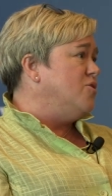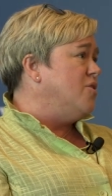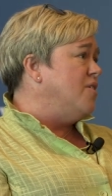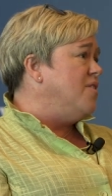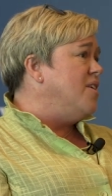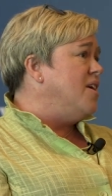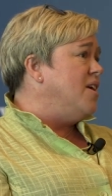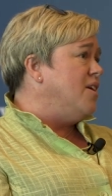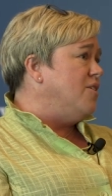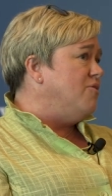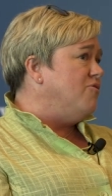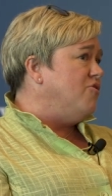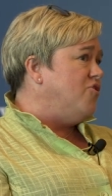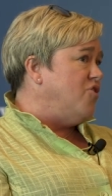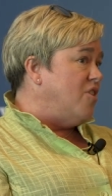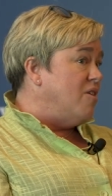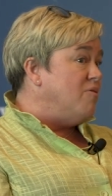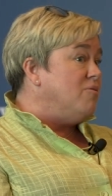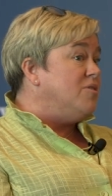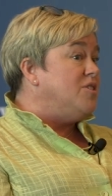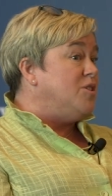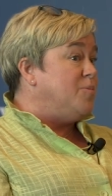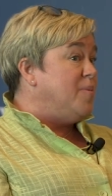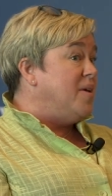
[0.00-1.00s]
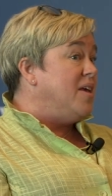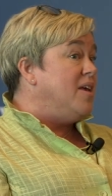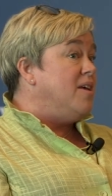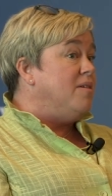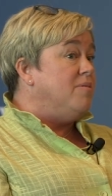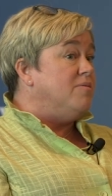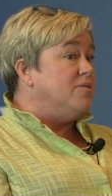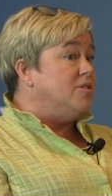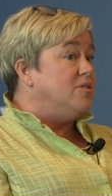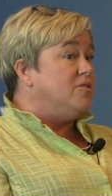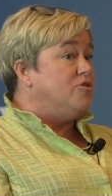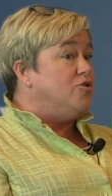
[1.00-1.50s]
So I think, generally speaking,
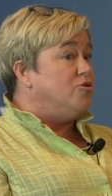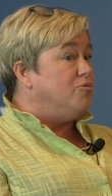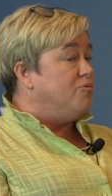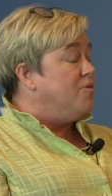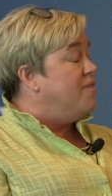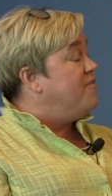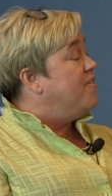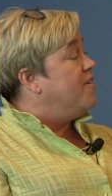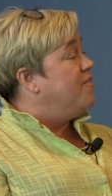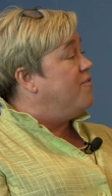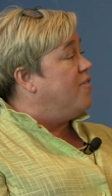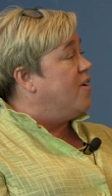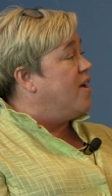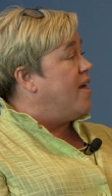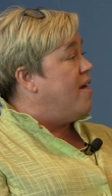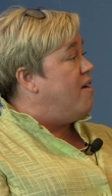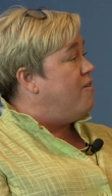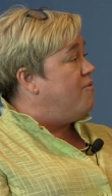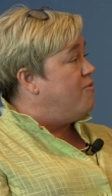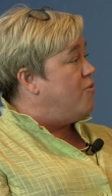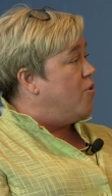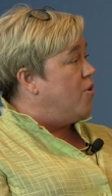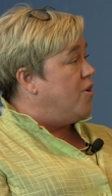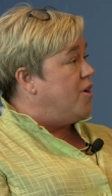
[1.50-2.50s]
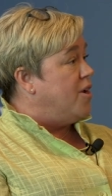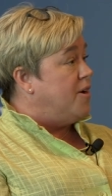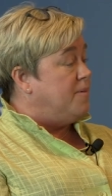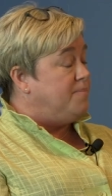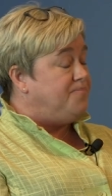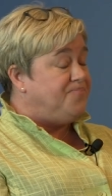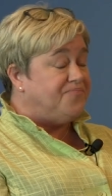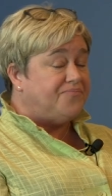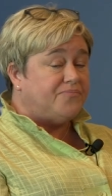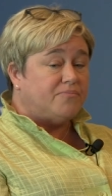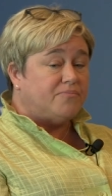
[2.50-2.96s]
he was terrific for California.